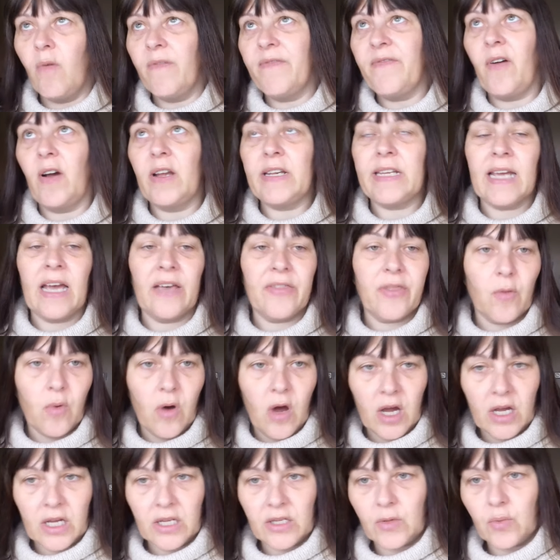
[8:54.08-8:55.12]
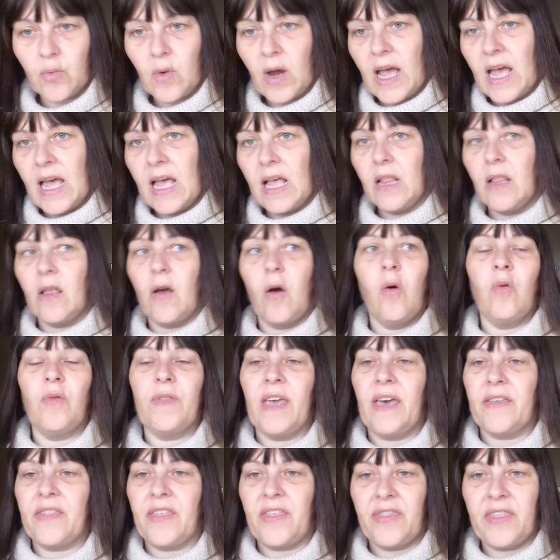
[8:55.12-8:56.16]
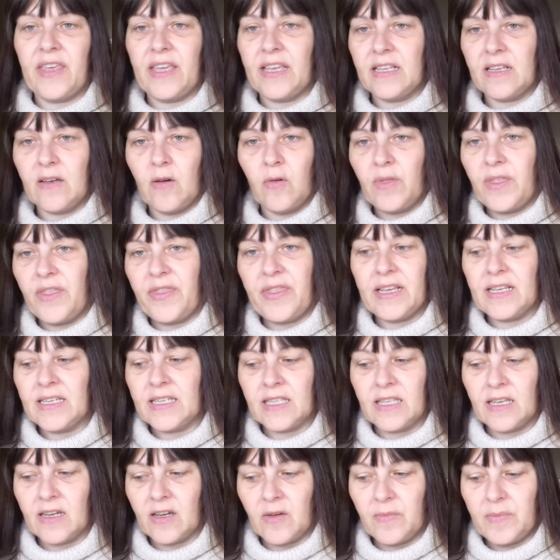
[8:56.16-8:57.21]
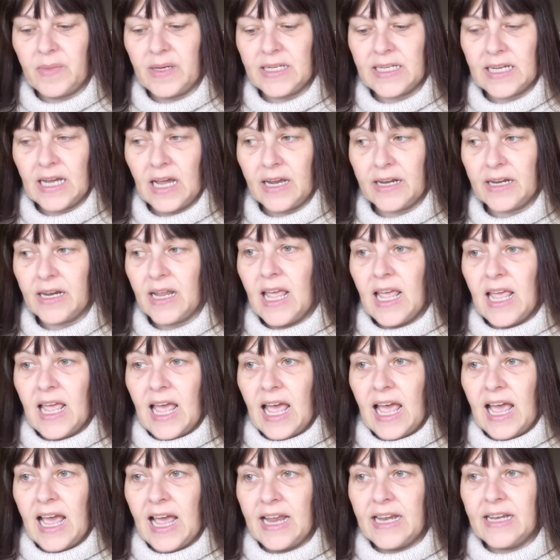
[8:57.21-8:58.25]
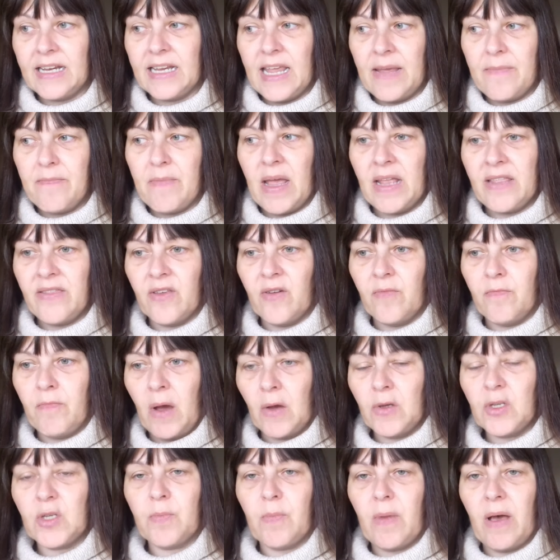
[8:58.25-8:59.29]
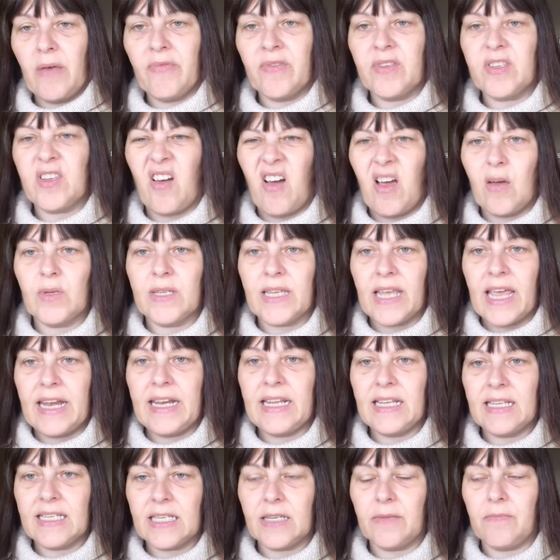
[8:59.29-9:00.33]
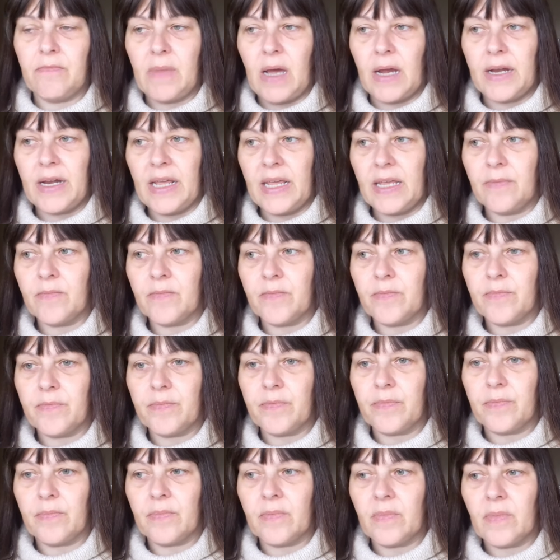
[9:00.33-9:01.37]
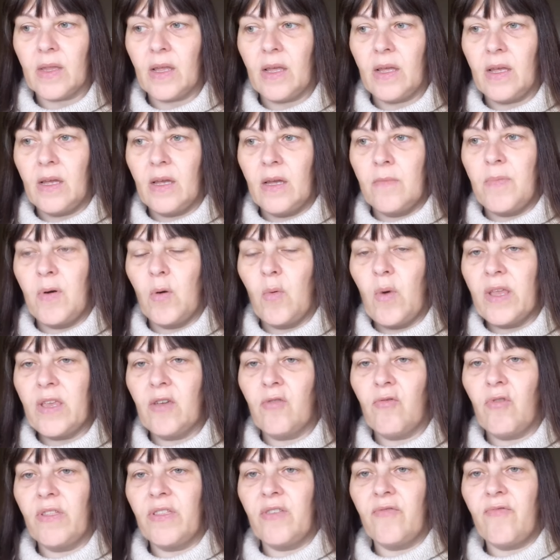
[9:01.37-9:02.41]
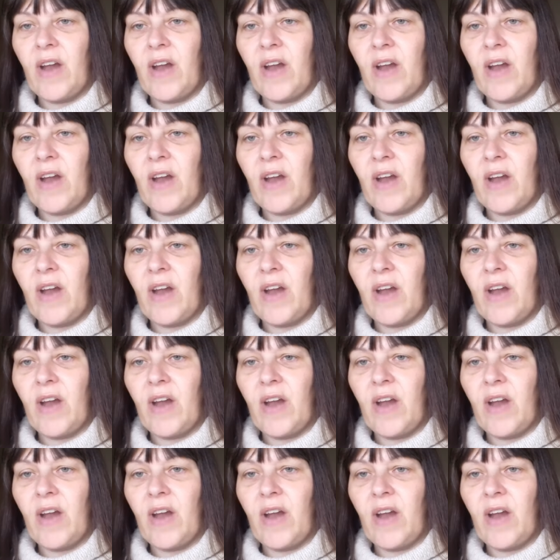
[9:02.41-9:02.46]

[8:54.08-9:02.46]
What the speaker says: finding other work as well. All the things that can be done. And it meant that most months I was getting some money. But when you're on the